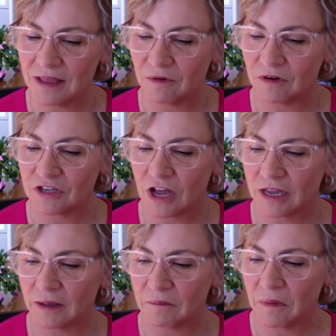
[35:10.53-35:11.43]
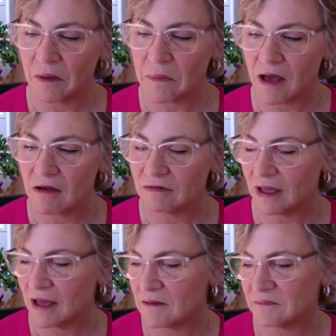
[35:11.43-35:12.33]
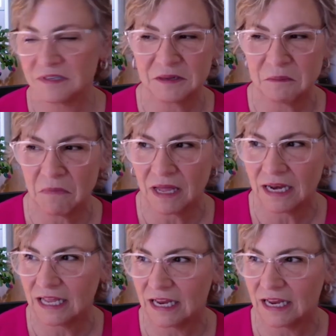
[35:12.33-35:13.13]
We were talking about some money,